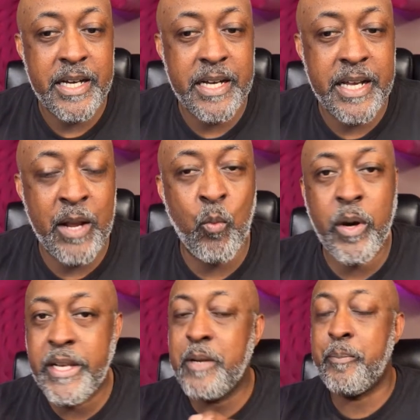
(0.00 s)
And what
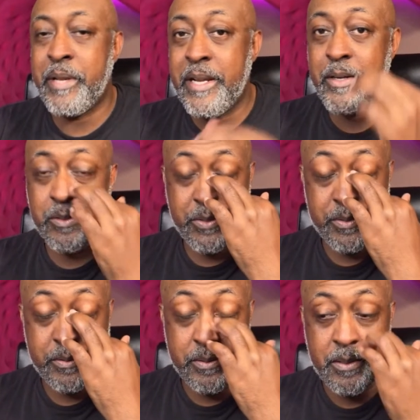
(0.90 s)
it appears,
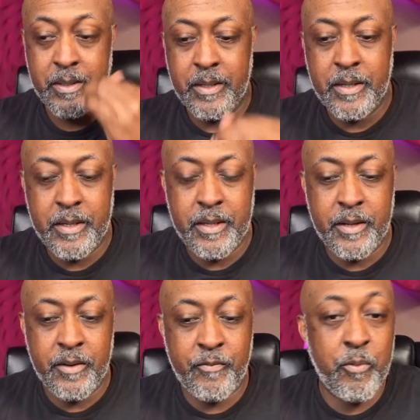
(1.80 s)

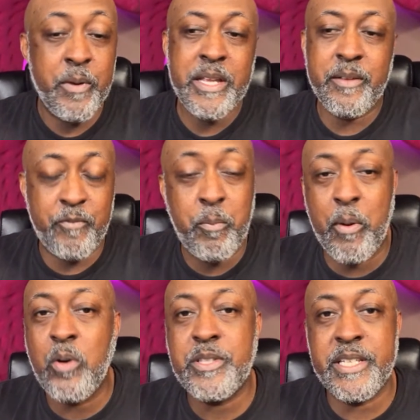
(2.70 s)
for
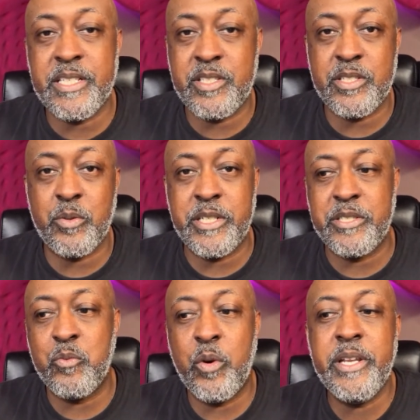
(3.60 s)
both of these
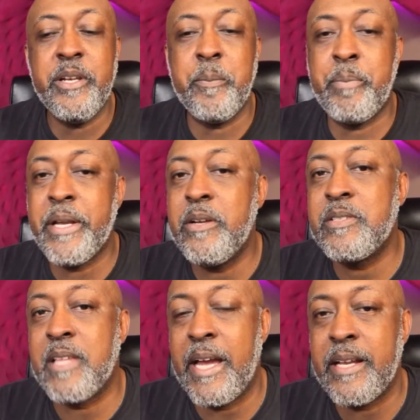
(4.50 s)
situations, what it appears
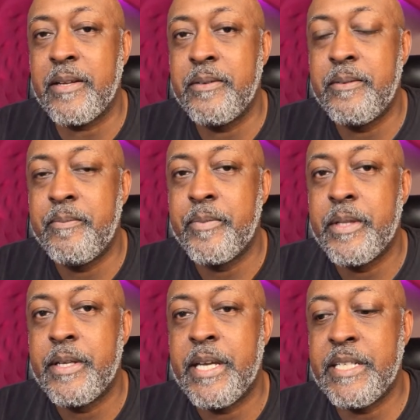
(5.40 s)
like
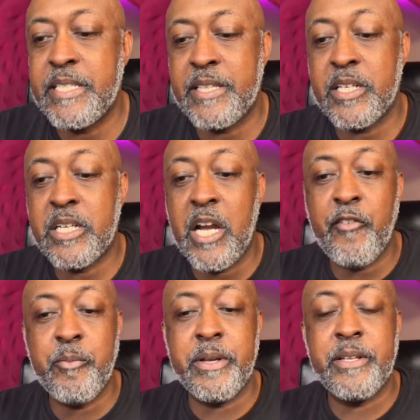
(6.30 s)
is that the
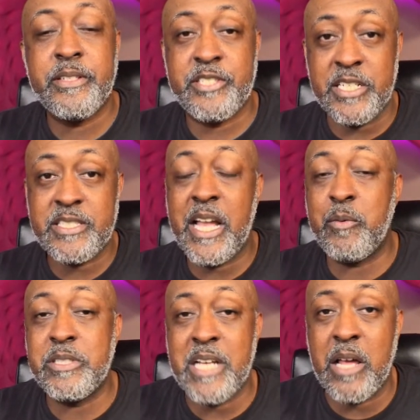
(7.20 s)
government, just like
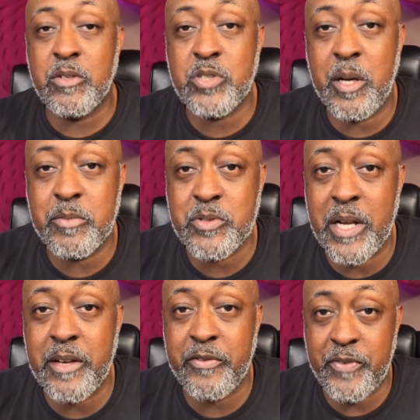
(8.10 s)
when Donald Trump was trying
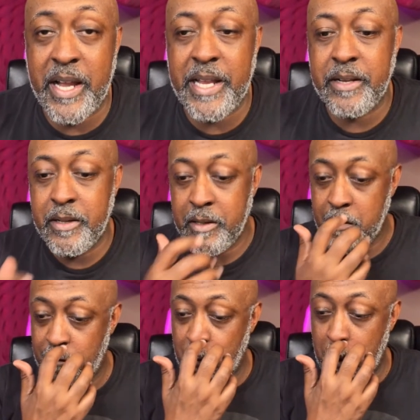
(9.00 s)
to fight
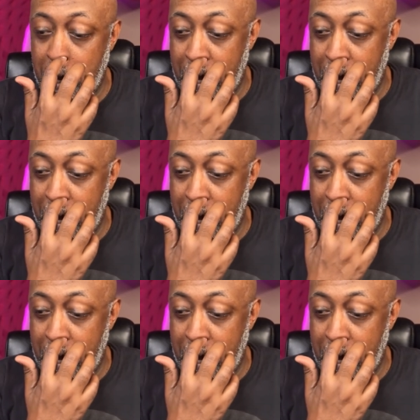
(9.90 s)
for